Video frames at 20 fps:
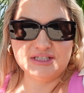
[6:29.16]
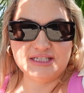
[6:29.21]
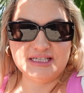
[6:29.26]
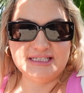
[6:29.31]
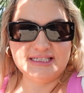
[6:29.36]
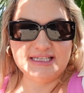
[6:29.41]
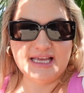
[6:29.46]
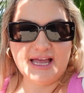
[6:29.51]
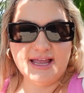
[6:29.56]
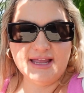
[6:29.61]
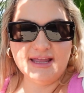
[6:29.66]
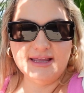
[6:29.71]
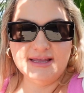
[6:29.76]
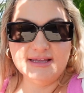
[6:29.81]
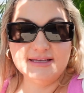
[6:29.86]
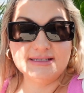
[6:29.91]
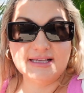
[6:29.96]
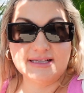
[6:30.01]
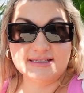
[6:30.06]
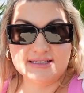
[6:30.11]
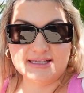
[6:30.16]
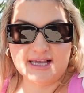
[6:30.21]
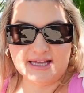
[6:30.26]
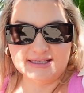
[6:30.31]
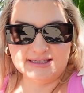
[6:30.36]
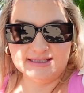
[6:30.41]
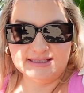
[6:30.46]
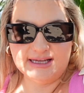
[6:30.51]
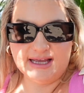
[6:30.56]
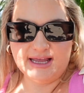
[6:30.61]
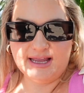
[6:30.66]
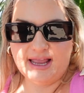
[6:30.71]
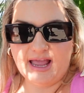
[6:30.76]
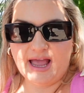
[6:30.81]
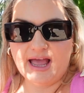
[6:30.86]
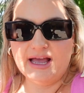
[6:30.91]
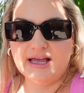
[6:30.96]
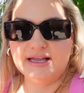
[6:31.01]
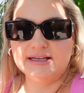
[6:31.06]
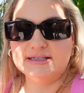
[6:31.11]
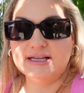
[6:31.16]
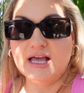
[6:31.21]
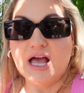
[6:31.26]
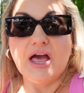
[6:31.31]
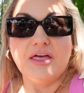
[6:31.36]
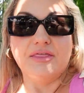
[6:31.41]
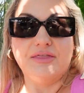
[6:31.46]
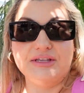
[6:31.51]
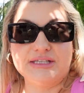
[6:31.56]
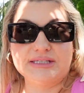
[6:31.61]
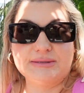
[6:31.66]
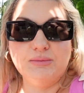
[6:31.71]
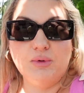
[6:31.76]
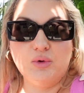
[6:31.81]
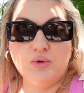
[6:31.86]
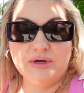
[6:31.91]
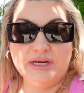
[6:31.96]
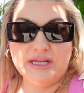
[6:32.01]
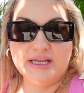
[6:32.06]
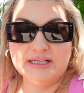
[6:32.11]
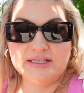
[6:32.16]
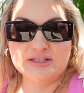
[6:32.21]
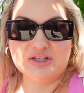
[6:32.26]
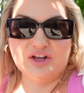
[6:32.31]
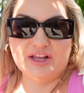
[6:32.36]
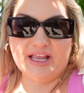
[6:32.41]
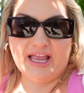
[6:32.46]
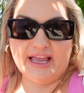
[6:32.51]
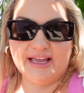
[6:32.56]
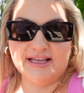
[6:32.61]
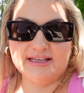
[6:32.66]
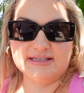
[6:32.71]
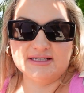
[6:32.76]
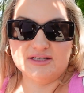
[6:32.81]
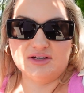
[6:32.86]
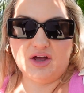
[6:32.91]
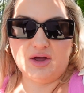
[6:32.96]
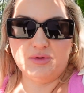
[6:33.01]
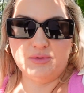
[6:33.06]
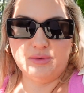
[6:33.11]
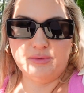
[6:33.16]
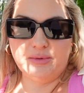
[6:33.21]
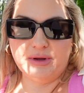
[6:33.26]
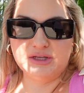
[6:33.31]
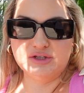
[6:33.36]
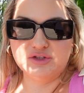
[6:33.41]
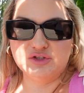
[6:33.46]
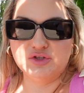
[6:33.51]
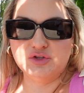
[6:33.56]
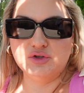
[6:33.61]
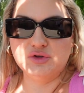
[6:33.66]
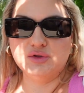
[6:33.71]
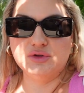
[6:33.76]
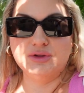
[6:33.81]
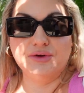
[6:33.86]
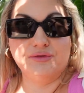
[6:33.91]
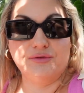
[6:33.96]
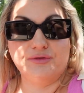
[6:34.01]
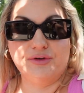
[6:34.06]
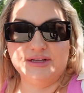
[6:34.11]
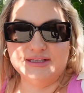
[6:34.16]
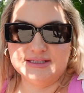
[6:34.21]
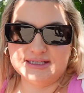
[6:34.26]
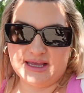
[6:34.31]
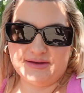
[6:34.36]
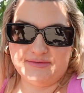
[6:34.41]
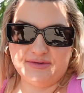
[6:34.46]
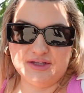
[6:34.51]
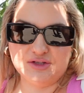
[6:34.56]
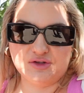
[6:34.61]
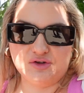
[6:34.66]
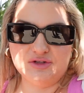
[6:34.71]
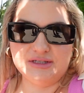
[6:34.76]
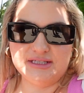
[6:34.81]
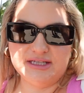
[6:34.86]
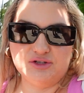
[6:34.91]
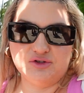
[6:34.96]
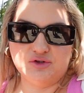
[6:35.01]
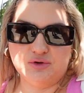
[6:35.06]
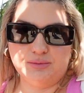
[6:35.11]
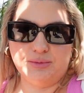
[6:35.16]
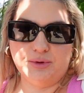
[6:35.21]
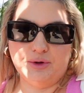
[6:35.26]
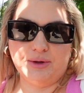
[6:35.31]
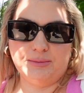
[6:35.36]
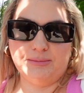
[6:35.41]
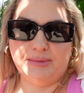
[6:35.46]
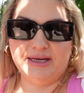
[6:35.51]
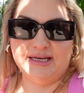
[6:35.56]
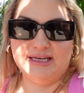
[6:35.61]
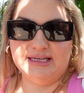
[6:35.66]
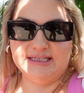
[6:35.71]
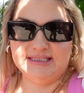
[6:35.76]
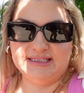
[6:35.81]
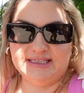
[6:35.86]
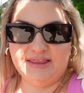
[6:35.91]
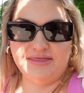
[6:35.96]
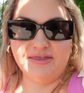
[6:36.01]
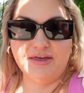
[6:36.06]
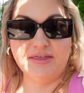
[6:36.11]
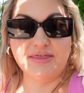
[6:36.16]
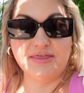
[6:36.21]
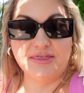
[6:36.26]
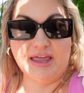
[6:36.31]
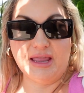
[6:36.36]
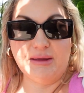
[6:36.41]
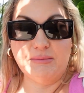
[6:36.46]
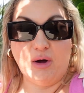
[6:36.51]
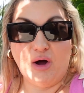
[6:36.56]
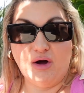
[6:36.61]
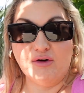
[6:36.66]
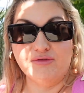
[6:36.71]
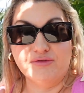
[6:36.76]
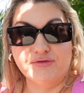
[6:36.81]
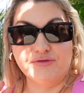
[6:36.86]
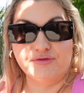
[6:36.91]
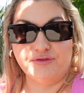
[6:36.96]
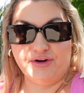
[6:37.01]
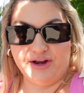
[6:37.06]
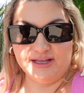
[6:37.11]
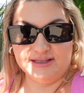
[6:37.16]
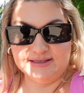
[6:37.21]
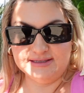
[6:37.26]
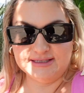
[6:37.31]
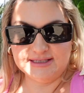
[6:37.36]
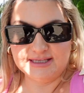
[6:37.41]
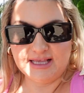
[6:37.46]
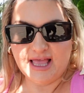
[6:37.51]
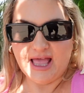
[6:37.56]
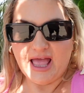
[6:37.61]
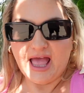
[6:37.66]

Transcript: today is Saturday, and this morning Sonia, Angus and I, we went to the Friends Cafe. It's called Central Perk, but it is in the theme of Friends.